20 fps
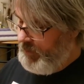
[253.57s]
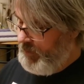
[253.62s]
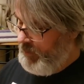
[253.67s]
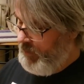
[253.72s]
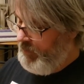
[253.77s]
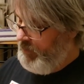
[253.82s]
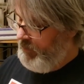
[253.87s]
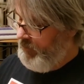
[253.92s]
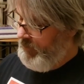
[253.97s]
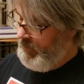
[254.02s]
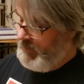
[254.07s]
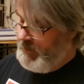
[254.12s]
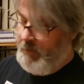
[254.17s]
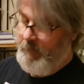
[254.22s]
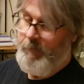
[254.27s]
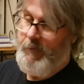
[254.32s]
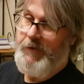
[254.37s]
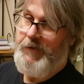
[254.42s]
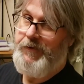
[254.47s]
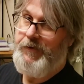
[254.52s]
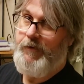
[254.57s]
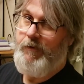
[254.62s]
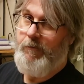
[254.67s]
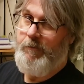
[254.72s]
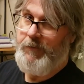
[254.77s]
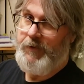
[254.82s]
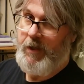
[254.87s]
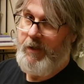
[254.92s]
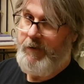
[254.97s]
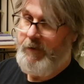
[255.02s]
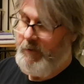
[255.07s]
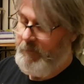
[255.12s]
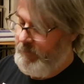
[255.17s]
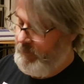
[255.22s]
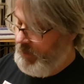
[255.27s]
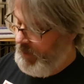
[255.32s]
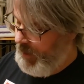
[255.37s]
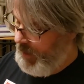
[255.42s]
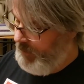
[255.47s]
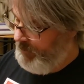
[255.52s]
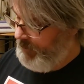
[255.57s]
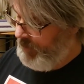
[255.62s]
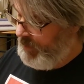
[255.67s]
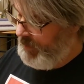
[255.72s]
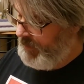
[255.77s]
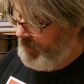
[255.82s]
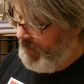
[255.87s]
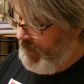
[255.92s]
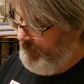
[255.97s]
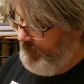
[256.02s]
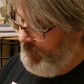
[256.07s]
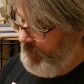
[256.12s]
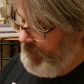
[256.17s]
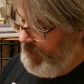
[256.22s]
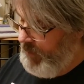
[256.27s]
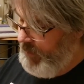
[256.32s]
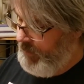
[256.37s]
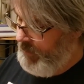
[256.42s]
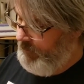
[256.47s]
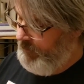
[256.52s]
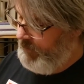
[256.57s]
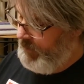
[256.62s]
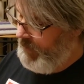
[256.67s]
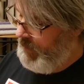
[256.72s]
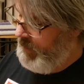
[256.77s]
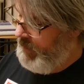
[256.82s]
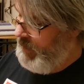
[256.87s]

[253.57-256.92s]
start doing something with zooms on the camera because I haven't done anything with